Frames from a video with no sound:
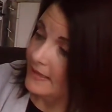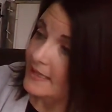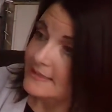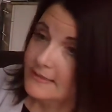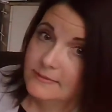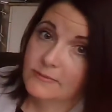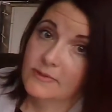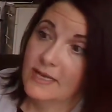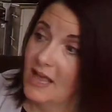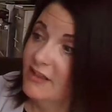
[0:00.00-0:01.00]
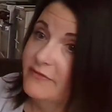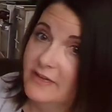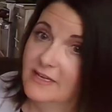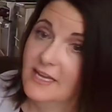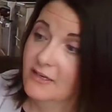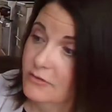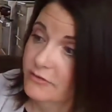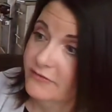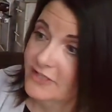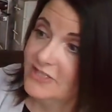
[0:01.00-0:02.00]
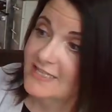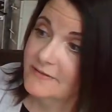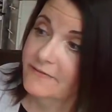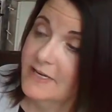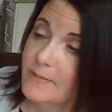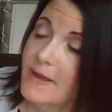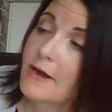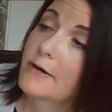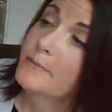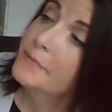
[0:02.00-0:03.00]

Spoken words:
That's an elephant and a goldfish. That's a funny pair.